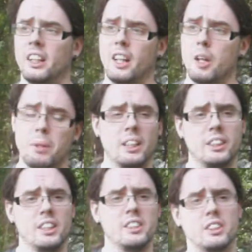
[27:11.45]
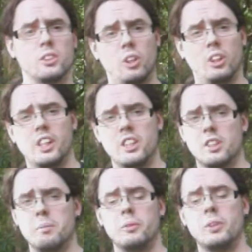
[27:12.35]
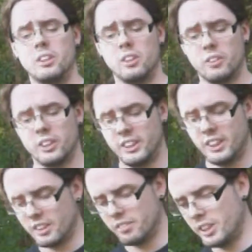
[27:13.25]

And I apologize if the quality is going to be lower than the other